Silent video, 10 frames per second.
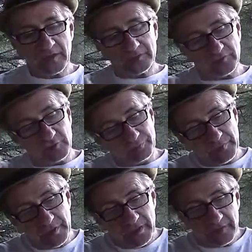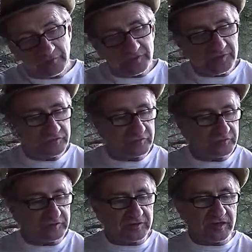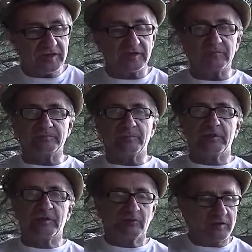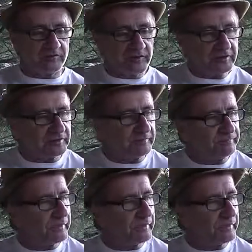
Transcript: So it was an interesting day, and quite frankly,